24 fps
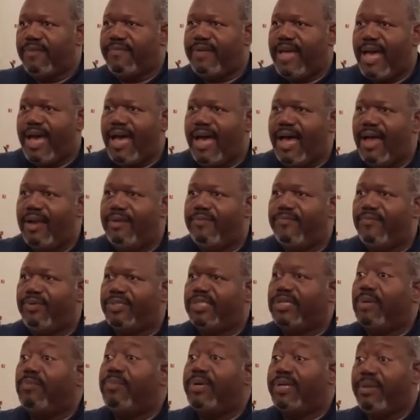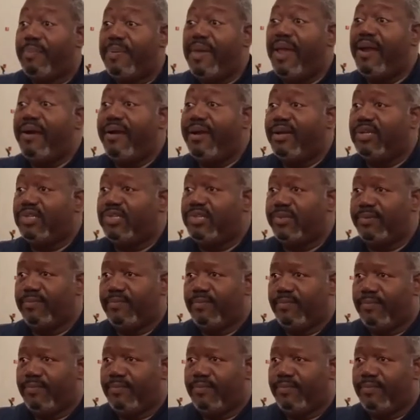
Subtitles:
of God for someone to perish,